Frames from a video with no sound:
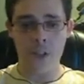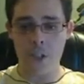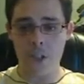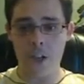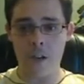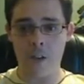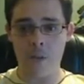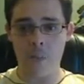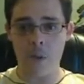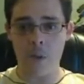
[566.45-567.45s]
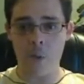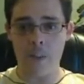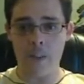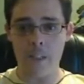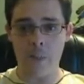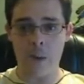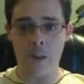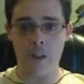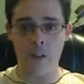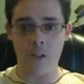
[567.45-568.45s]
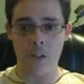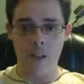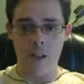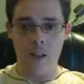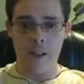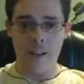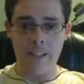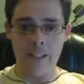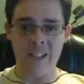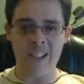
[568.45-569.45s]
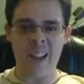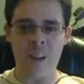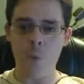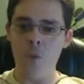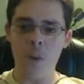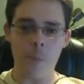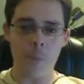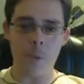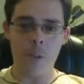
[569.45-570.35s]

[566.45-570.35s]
I just got enough to put it on one of these pylons, and he does kind of move up